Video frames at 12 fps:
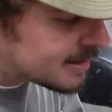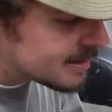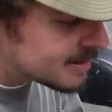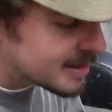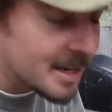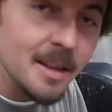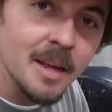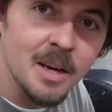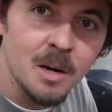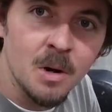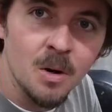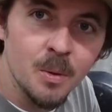See how they
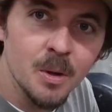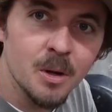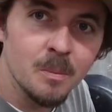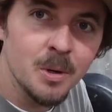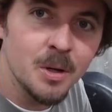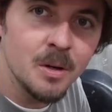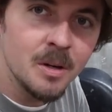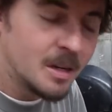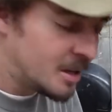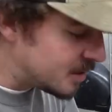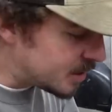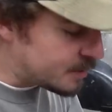come on with a computer?
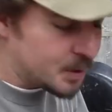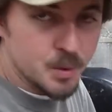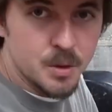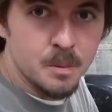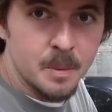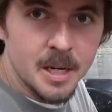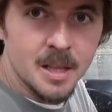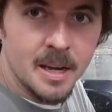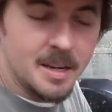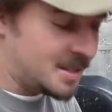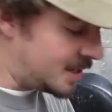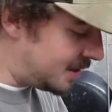So if you was just being
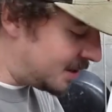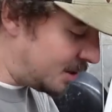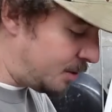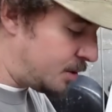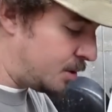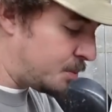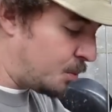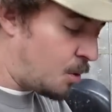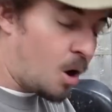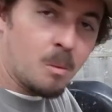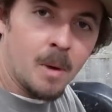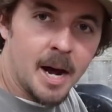lazy, you just
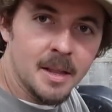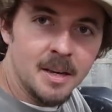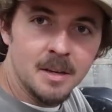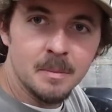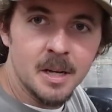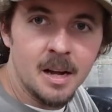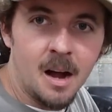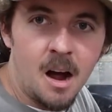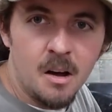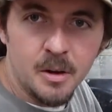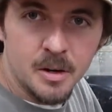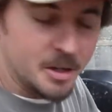walk by these and be like,
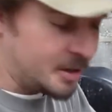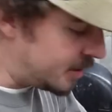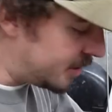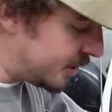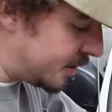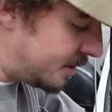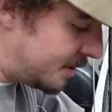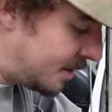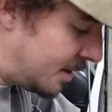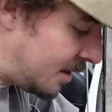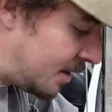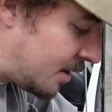oh, they're good.
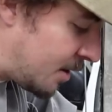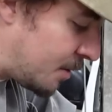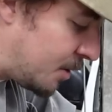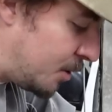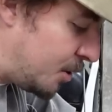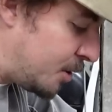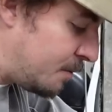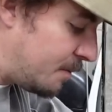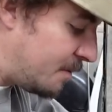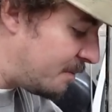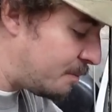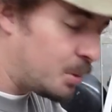So you could
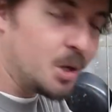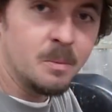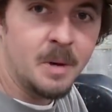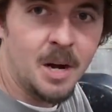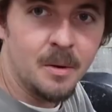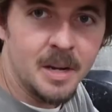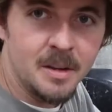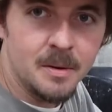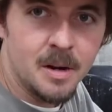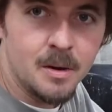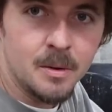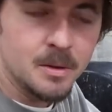pull them out with needle
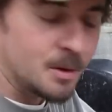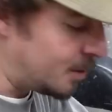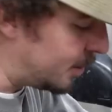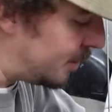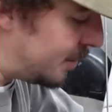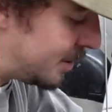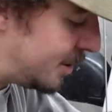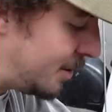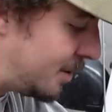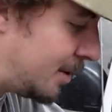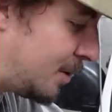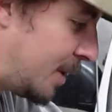nose, or you could do it
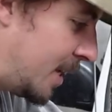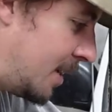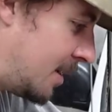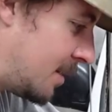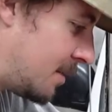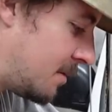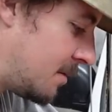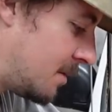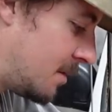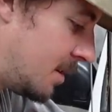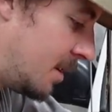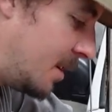this way.
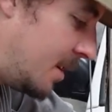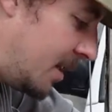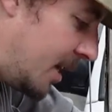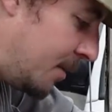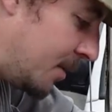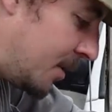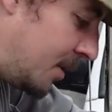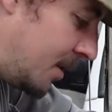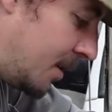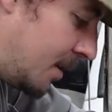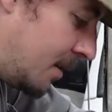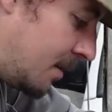That was
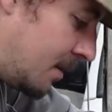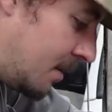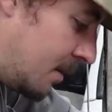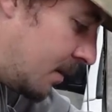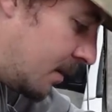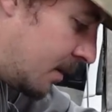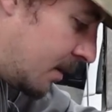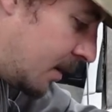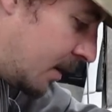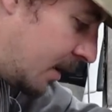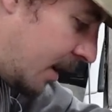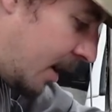good.
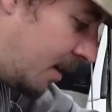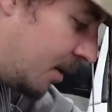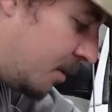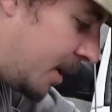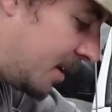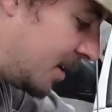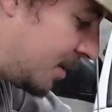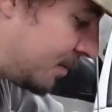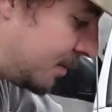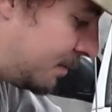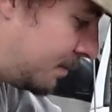I don't know about this one.